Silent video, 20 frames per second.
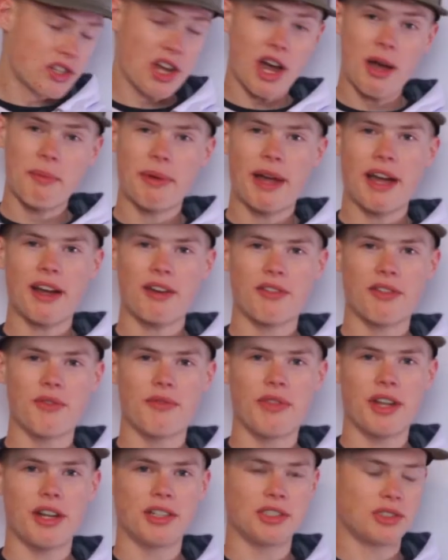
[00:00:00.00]
got back from
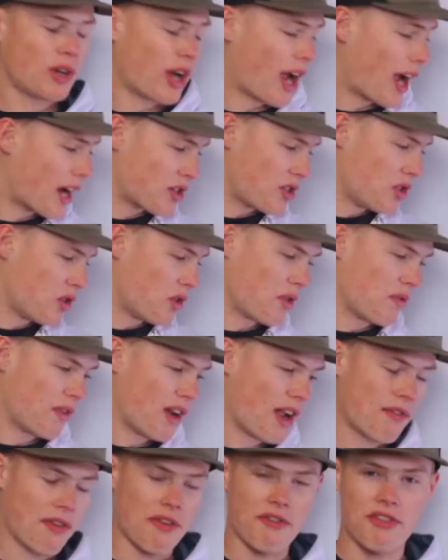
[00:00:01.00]
there, so I actually don't even
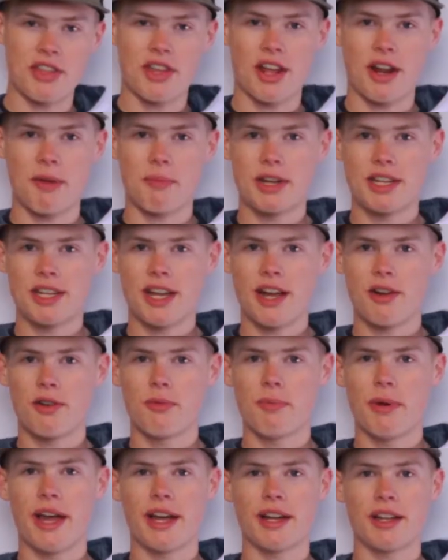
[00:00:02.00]
have everything out of my tackle
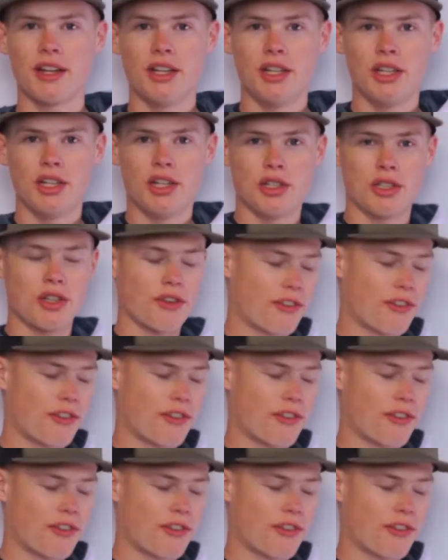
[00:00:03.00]
bag. So